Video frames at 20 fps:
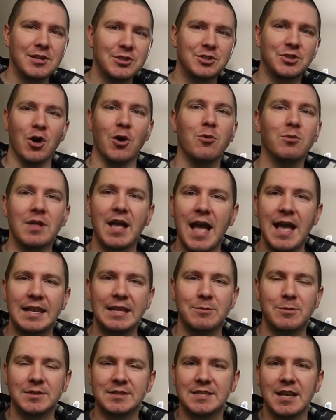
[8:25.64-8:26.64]
Don't let
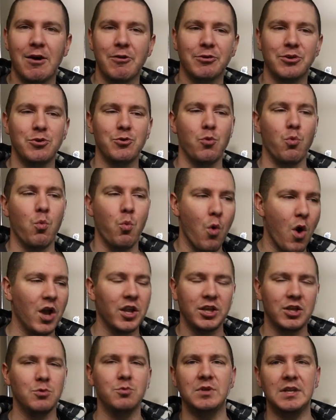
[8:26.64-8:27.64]
anyone tell you
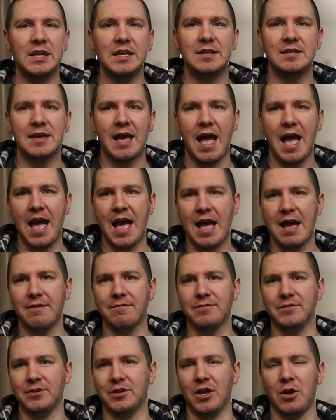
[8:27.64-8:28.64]
what you need to
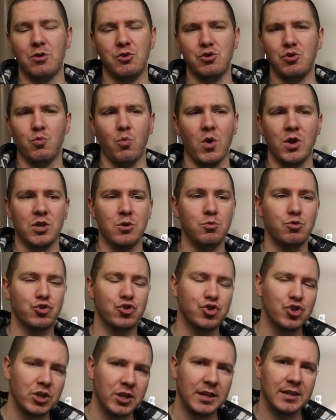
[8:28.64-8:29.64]
have and, and what you
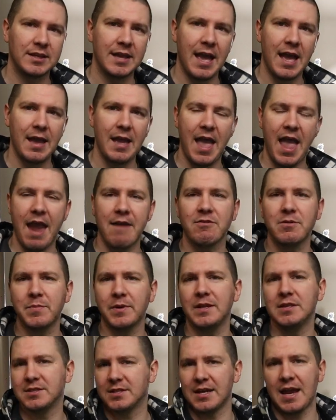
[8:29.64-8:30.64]
shouldn't get.
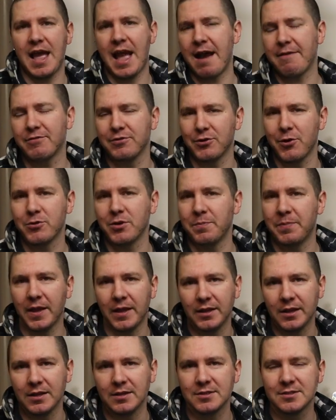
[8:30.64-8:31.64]
Everybody's going to have their own
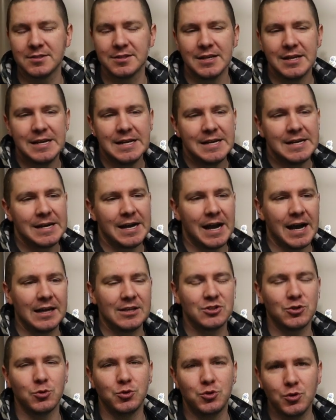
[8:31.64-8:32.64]
opinions. Uh,
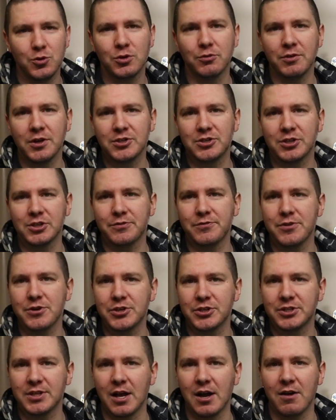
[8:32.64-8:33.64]
so do the research for
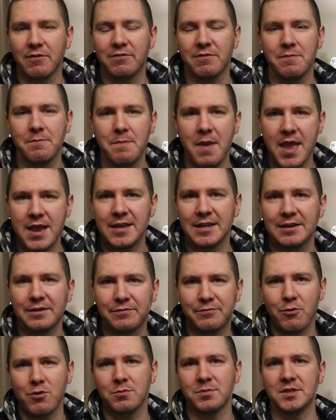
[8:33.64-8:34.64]
yourself, make an
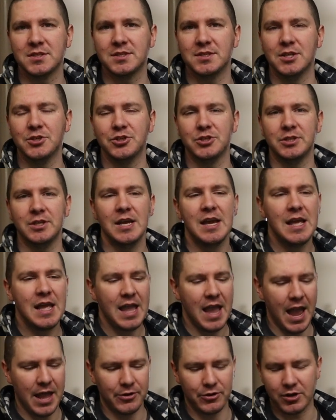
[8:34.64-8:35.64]
informed decision,
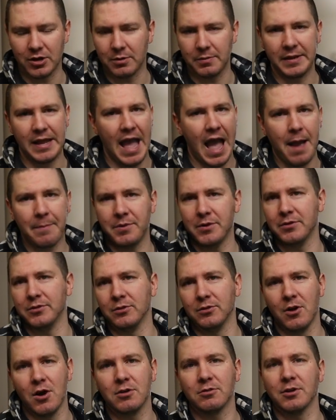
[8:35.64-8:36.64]
and you're going to be happier in
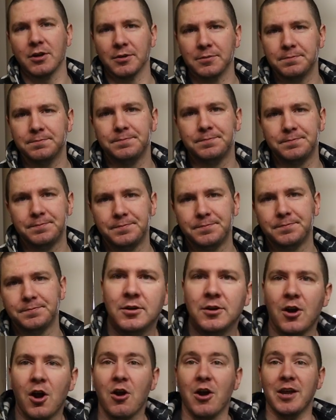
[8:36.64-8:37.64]
the long run.
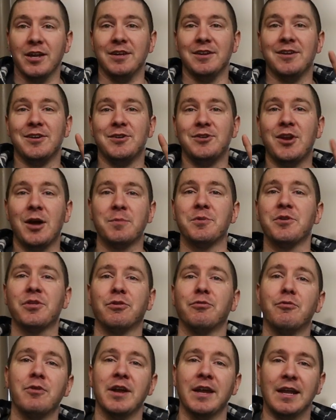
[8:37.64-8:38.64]
All right, Number
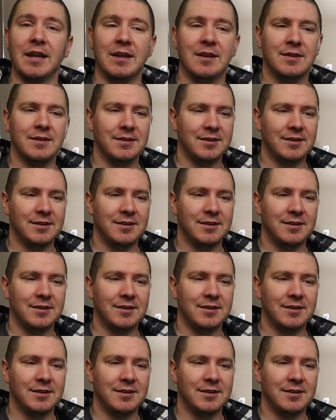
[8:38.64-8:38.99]
three,